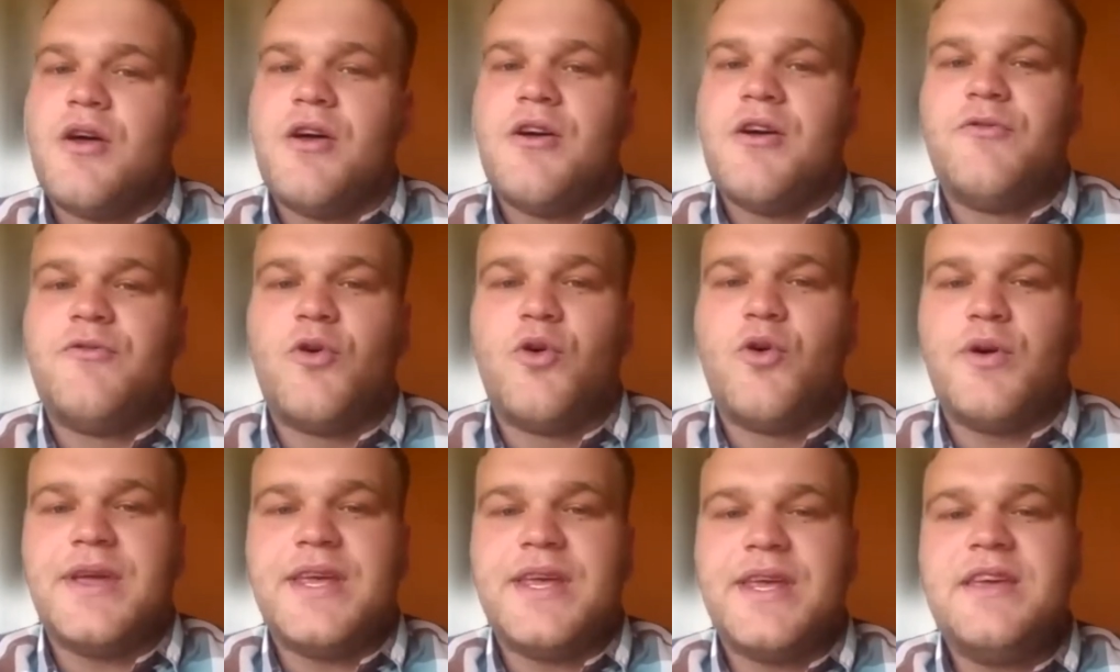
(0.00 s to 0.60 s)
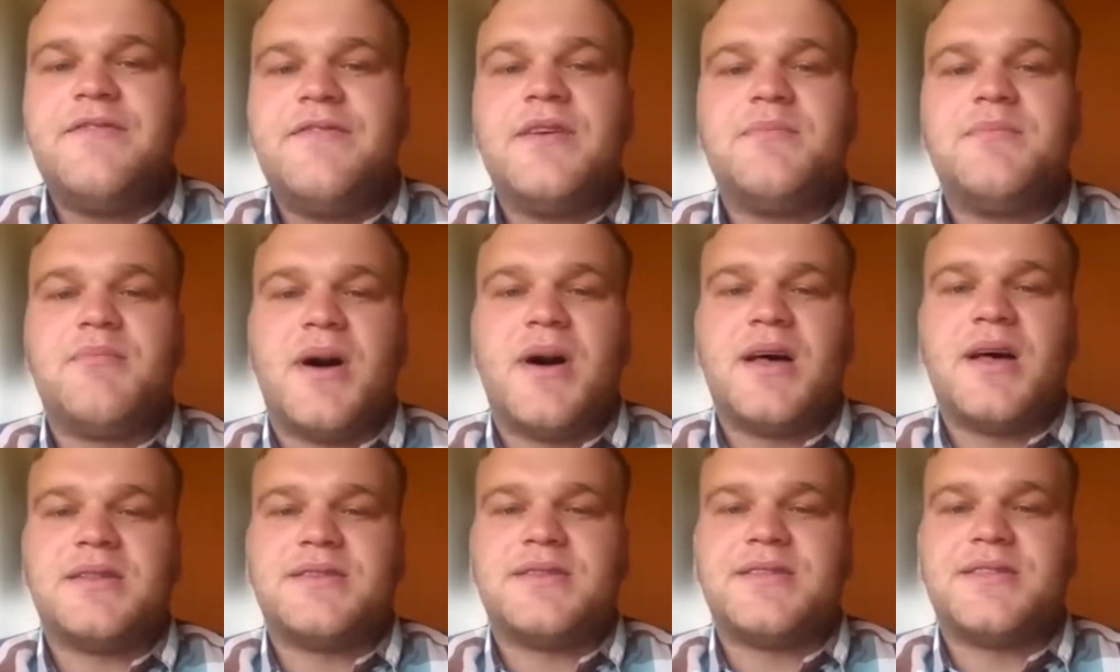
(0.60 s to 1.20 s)
For even
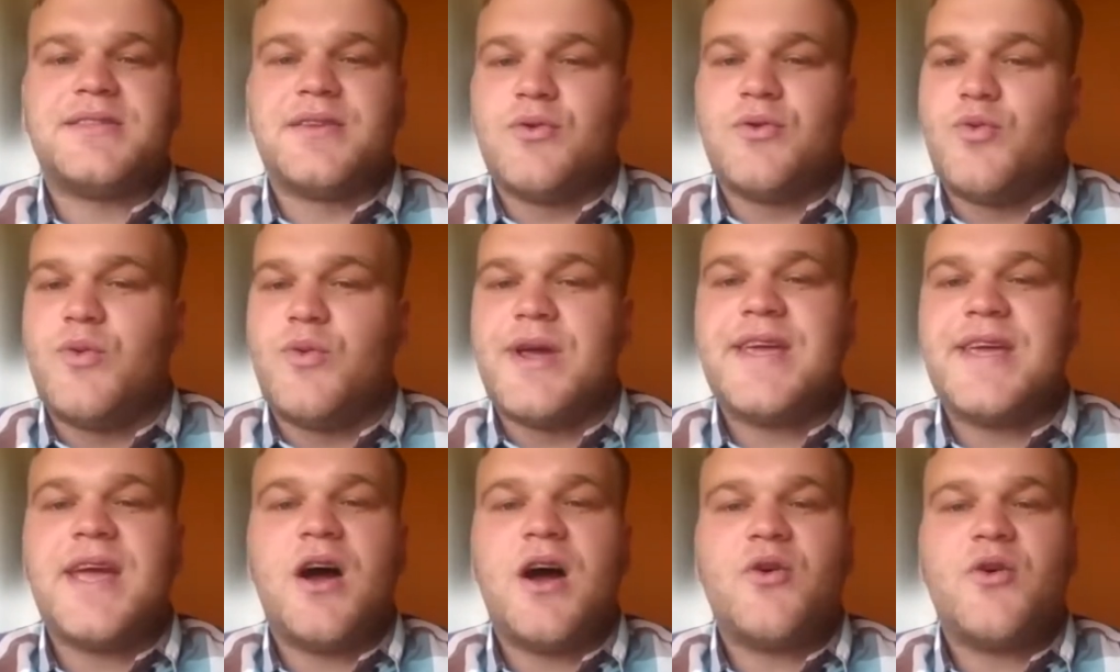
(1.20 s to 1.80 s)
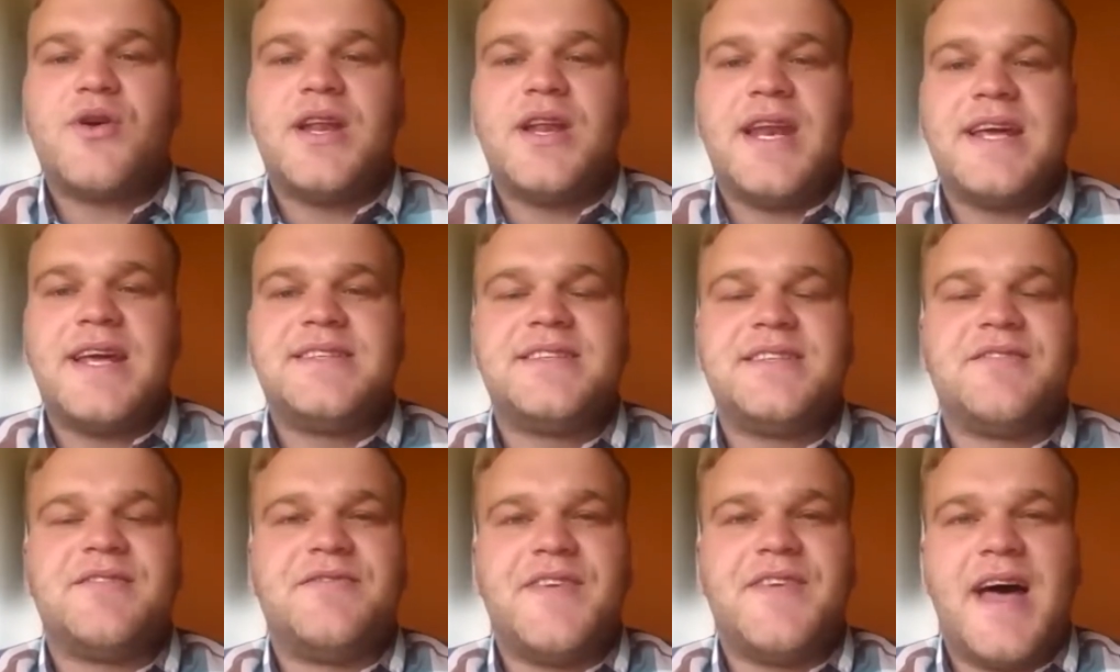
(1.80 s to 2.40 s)
months, we calculate
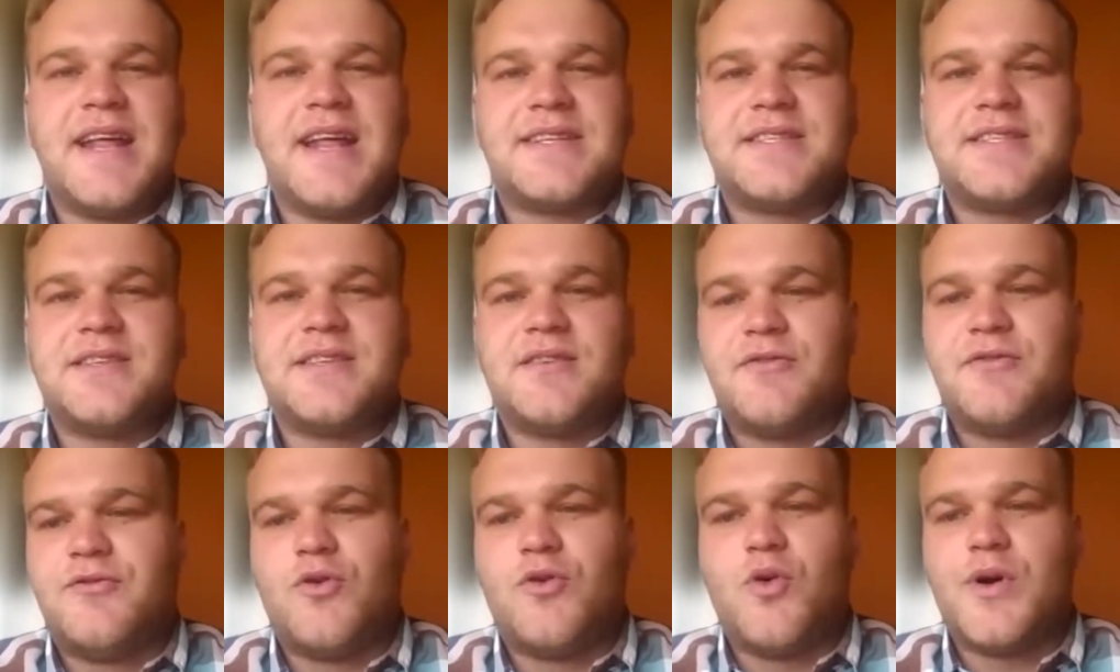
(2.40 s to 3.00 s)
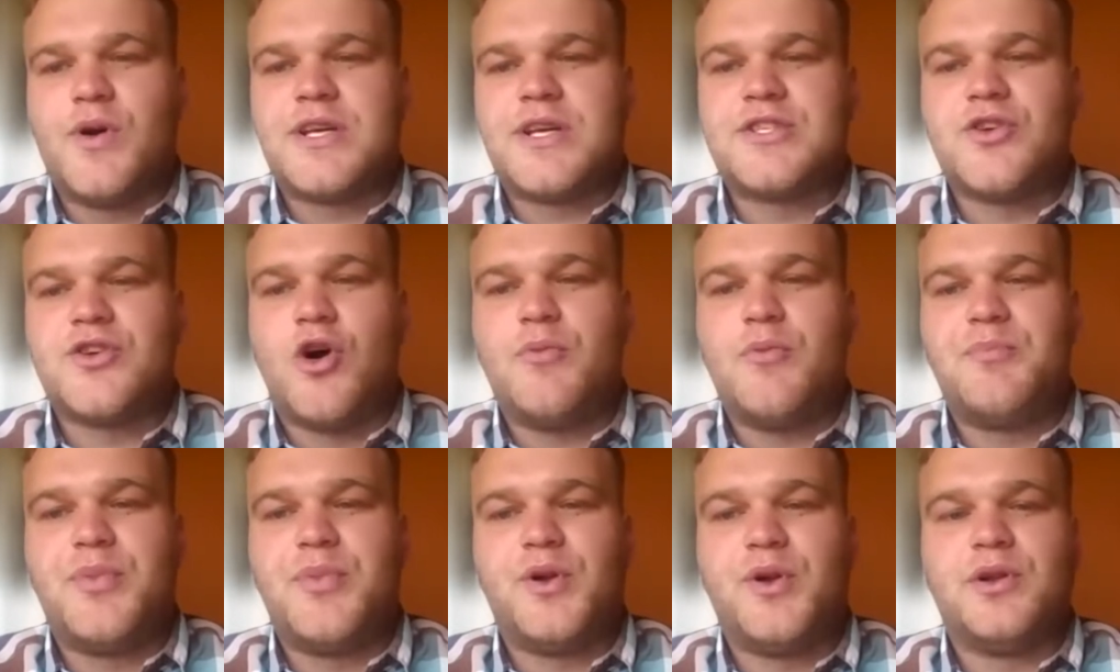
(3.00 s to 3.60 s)
the VAT, for
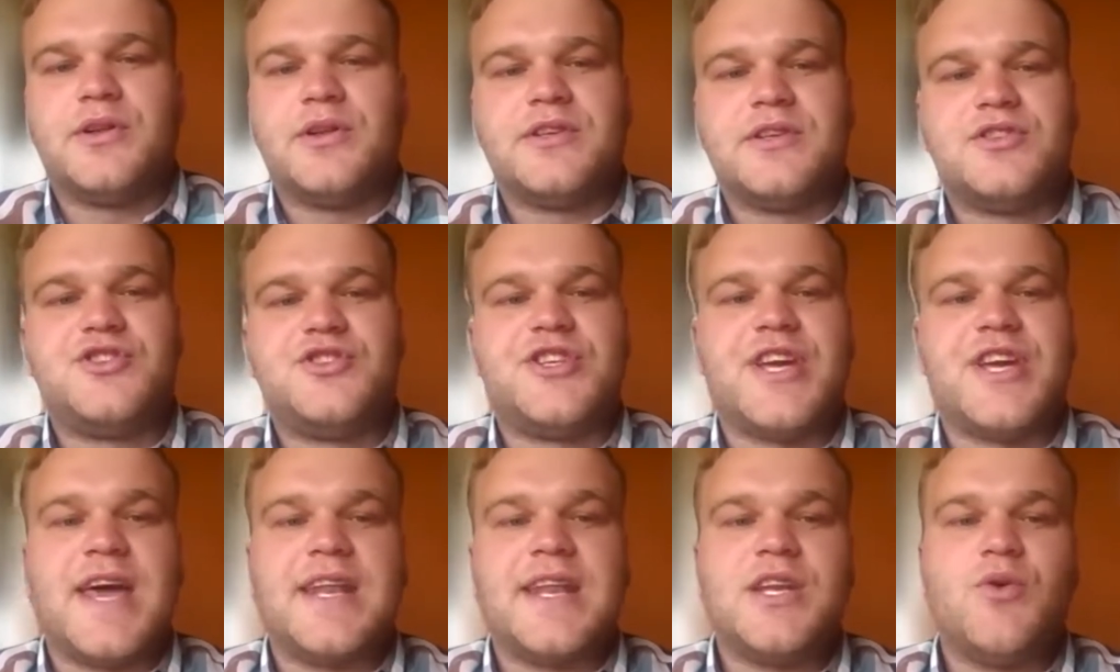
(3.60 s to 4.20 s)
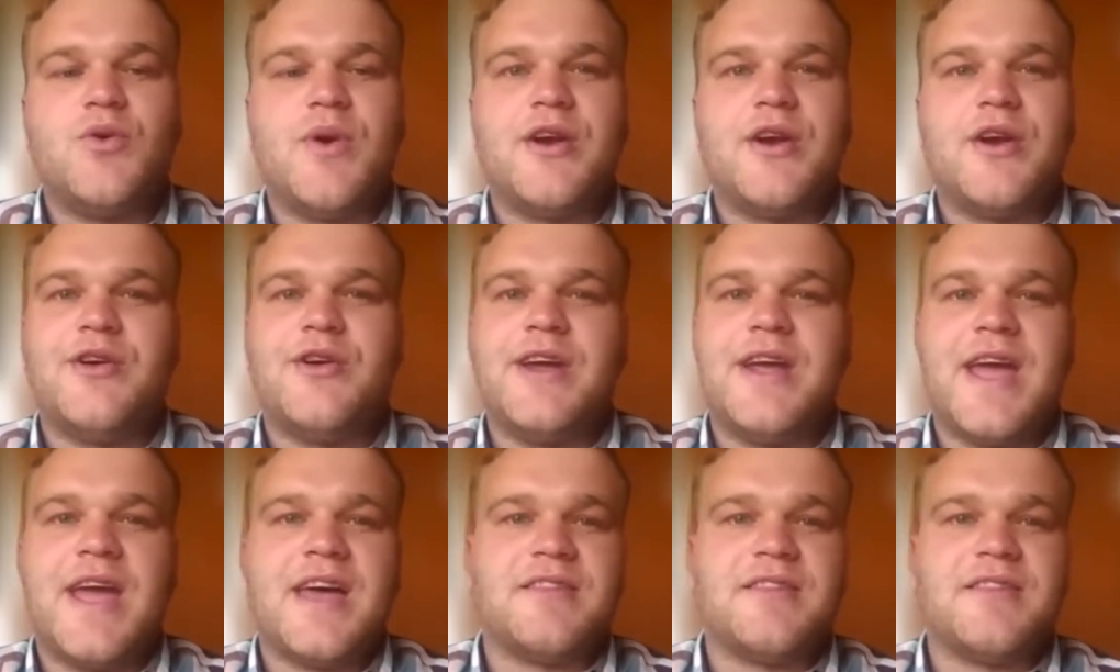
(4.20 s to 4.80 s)
example,
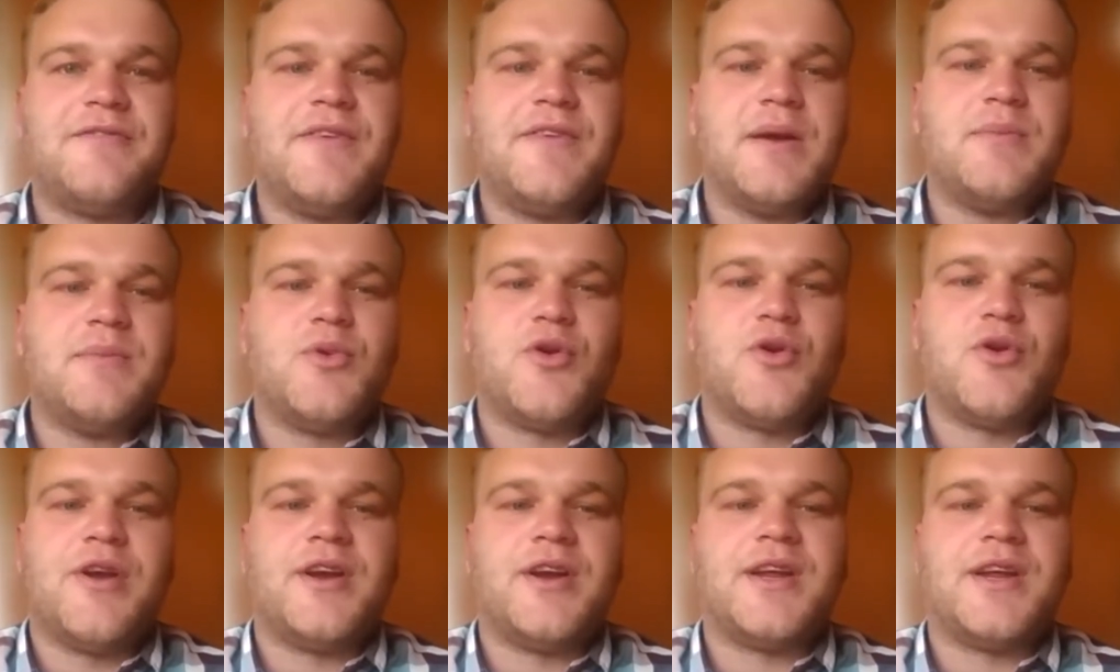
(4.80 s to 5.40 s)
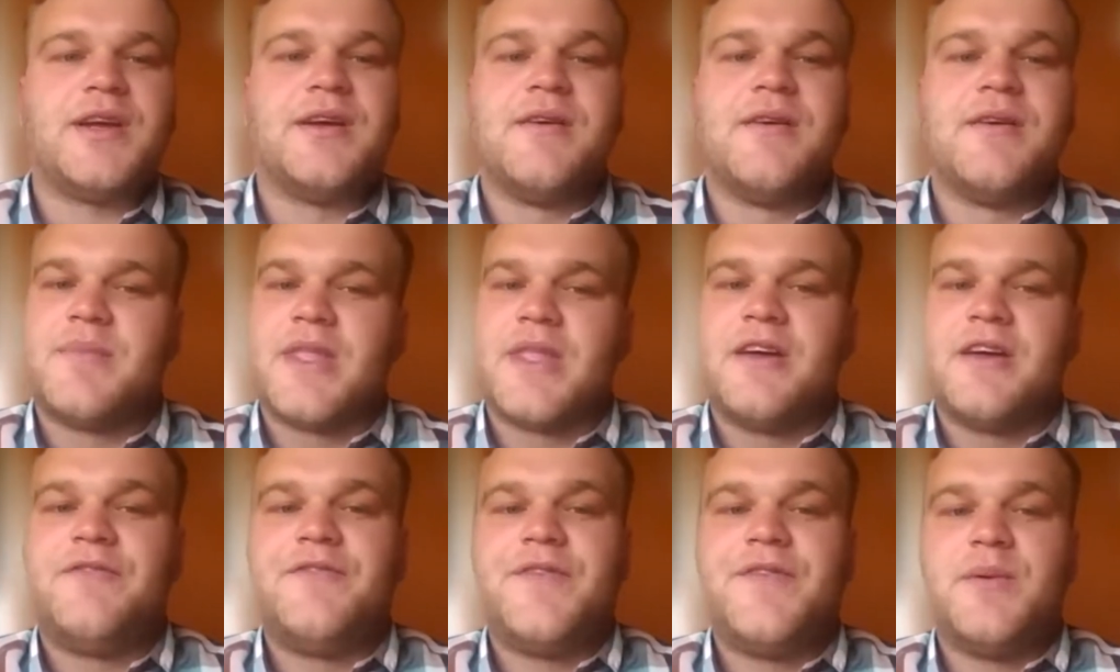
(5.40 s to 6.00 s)
January and February.
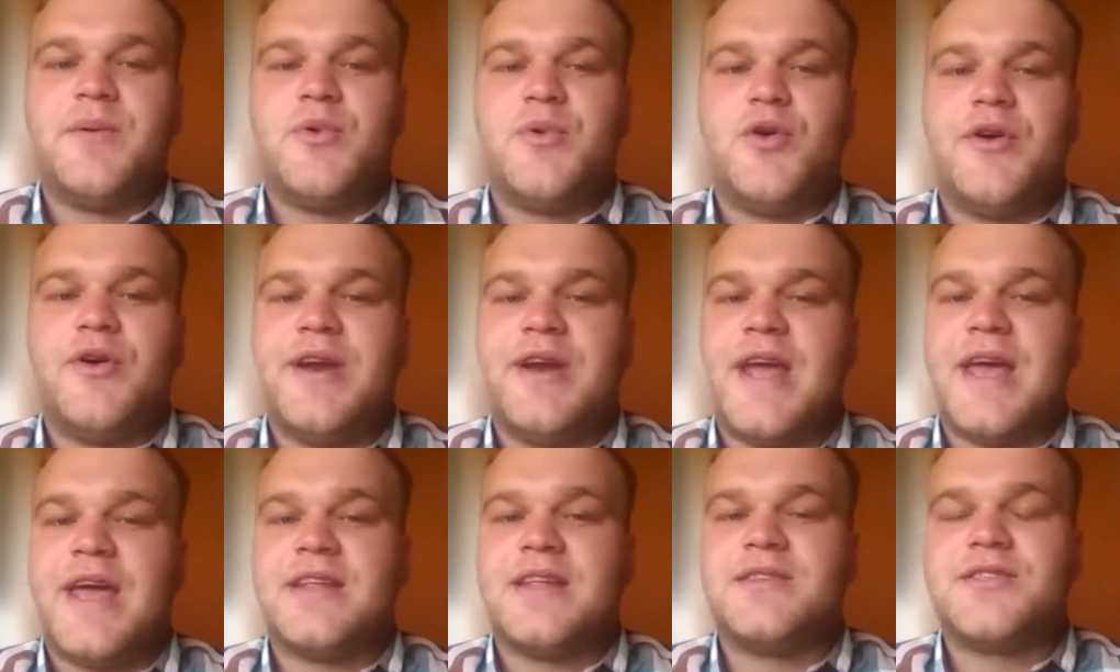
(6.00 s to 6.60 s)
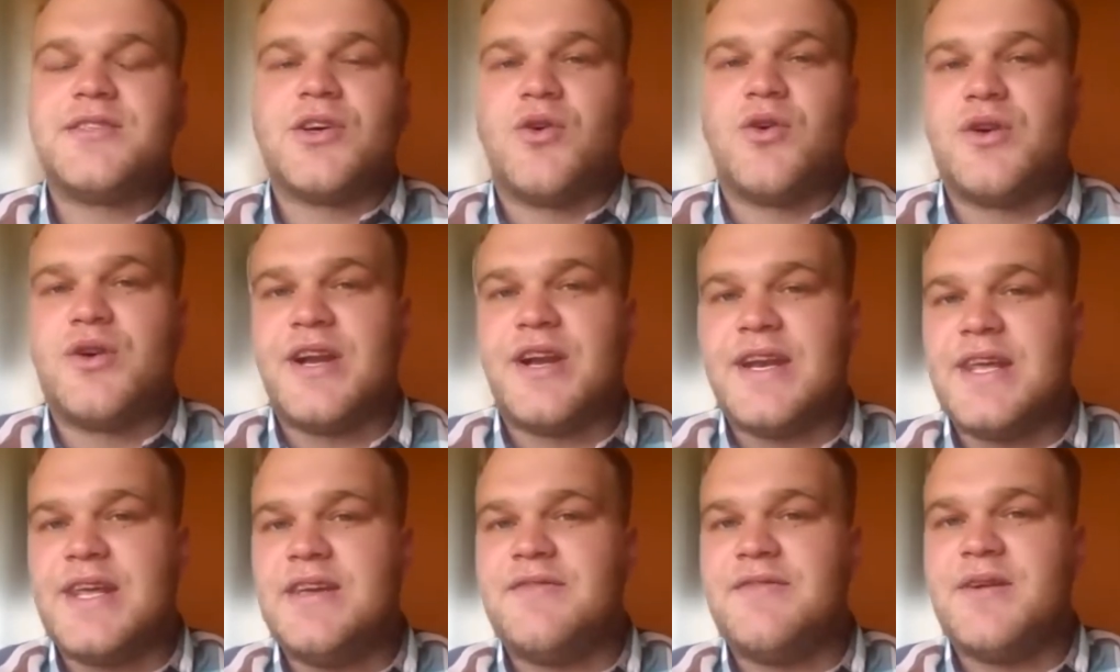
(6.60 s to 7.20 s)
February ends on
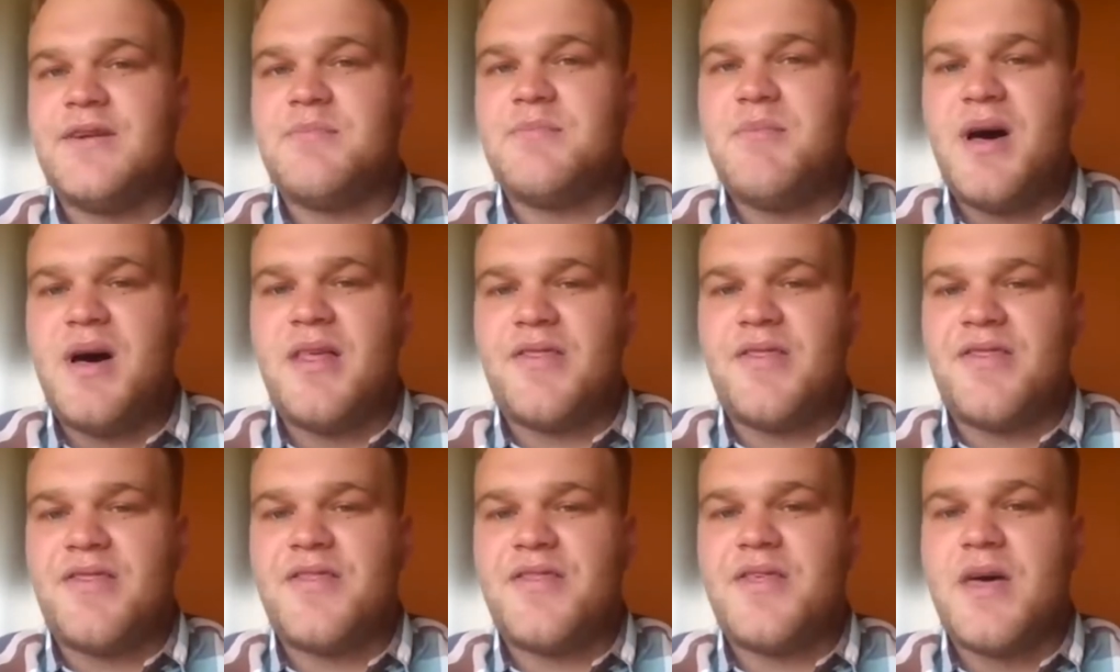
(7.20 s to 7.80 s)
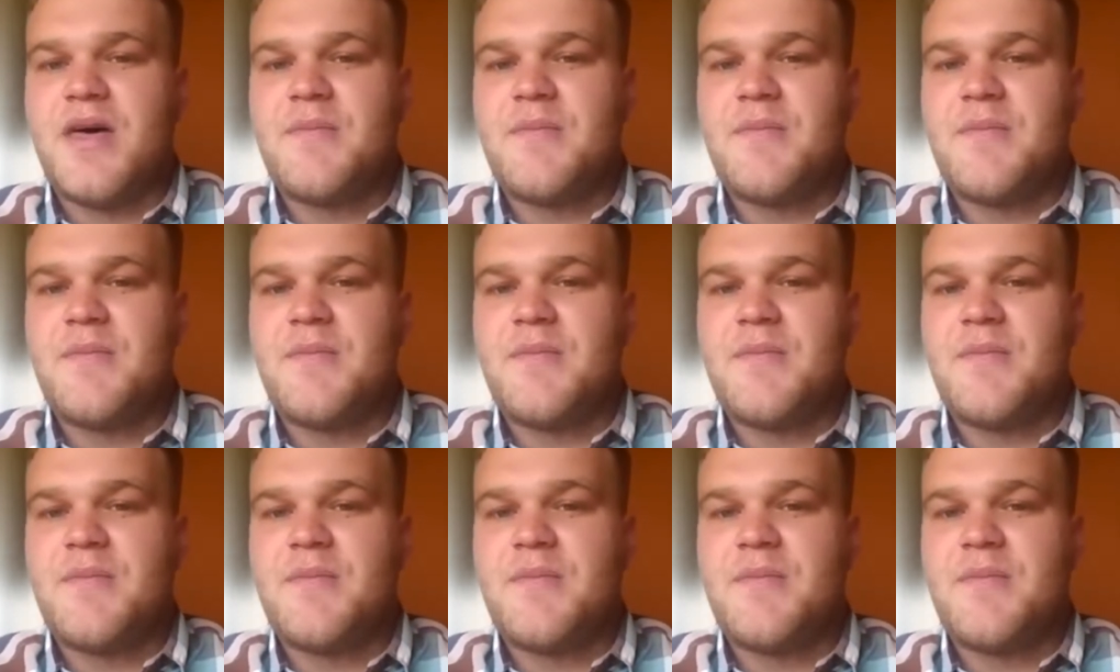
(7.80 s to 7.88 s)
an even month.